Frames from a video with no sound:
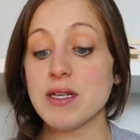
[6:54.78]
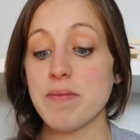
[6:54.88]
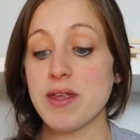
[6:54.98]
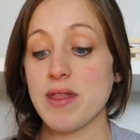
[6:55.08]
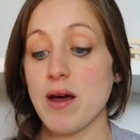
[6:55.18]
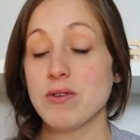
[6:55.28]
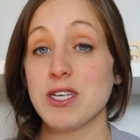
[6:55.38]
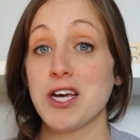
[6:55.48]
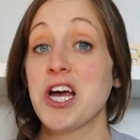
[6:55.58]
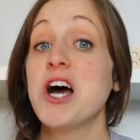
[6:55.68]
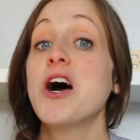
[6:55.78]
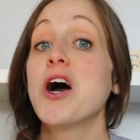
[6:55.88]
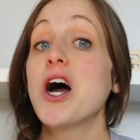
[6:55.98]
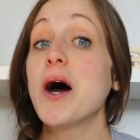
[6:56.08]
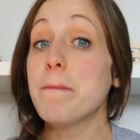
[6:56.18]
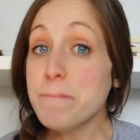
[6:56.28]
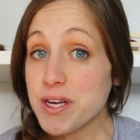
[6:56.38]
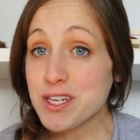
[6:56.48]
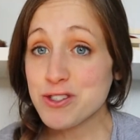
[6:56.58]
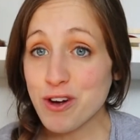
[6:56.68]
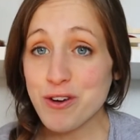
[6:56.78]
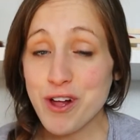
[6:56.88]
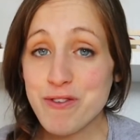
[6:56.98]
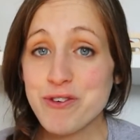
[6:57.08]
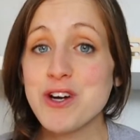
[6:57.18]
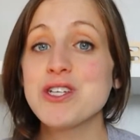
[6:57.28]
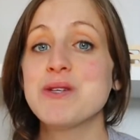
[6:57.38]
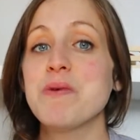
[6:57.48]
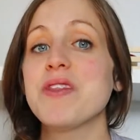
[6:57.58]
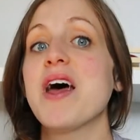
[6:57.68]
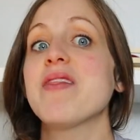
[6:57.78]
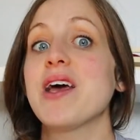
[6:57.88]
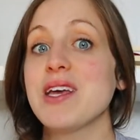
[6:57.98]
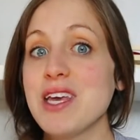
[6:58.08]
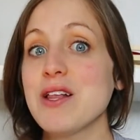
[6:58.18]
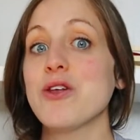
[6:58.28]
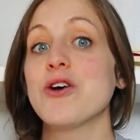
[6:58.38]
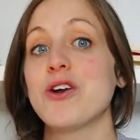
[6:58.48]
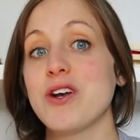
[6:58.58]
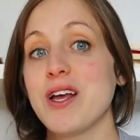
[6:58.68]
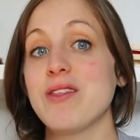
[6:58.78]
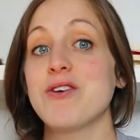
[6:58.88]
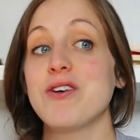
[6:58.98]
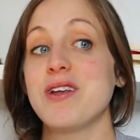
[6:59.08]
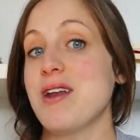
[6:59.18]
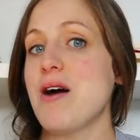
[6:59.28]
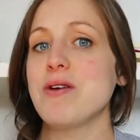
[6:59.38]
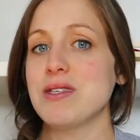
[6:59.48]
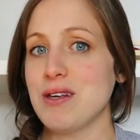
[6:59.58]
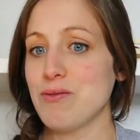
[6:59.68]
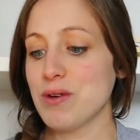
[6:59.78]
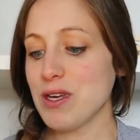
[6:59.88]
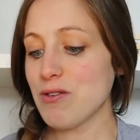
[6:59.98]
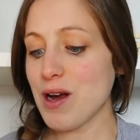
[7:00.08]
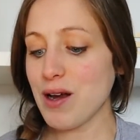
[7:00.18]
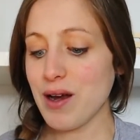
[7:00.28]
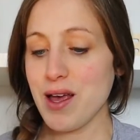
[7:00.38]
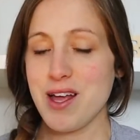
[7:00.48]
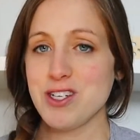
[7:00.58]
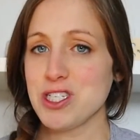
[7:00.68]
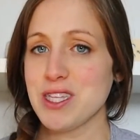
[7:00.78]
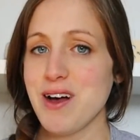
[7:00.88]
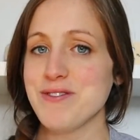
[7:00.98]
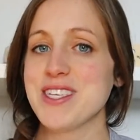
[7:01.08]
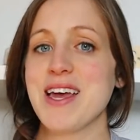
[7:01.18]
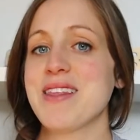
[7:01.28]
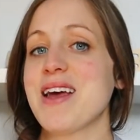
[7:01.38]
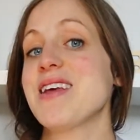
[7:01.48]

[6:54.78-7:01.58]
something that was like a big struggle at first, but then like he learned, and now he's like really great at it and just loves like that